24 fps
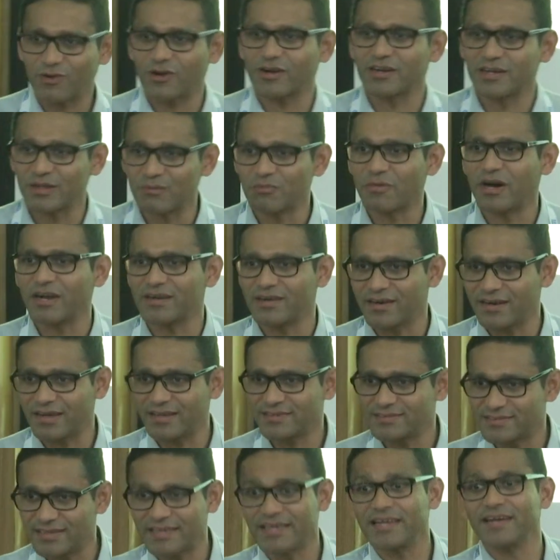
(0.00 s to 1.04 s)
for a demand
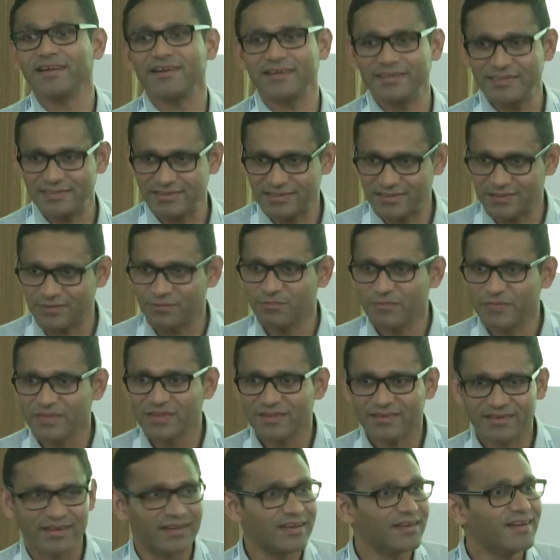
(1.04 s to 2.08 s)
arising in a region.
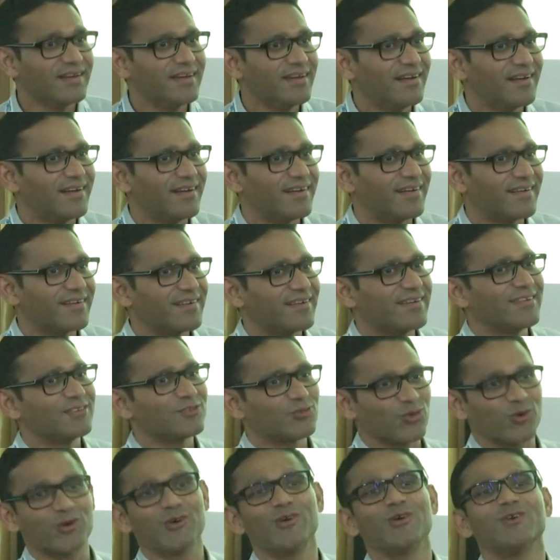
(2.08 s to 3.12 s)
Okay,
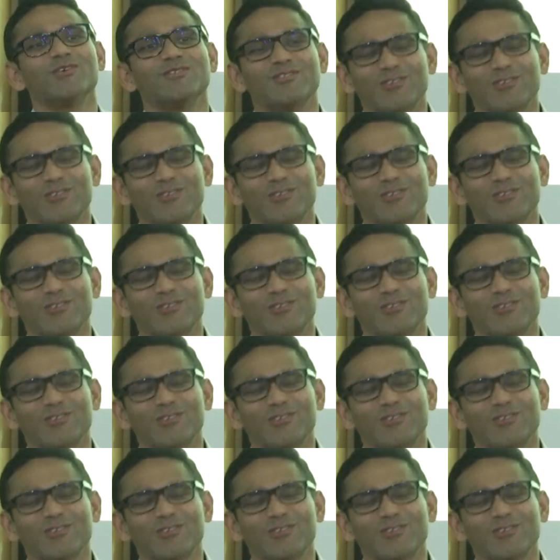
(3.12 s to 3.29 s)
so